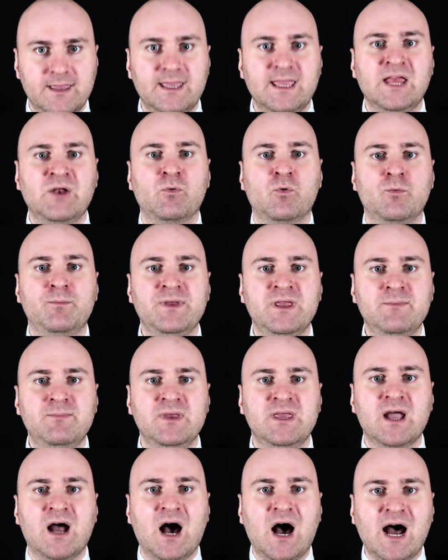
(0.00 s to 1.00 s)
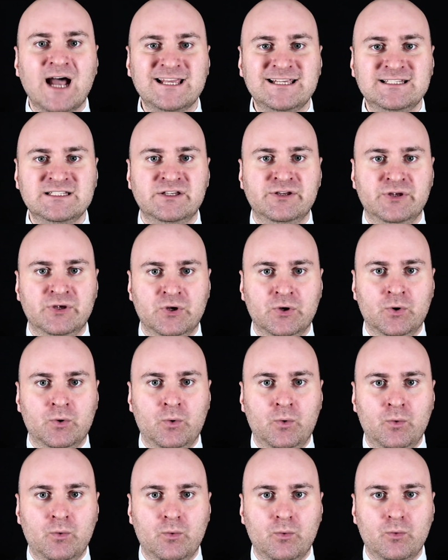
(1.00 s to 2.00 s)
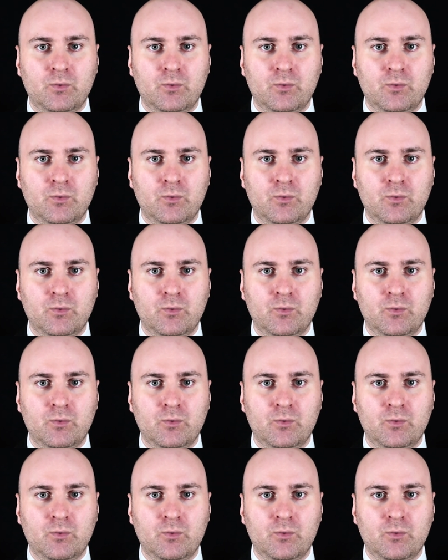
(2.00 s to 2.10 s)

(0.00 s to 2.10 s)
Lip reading: It will be behind you.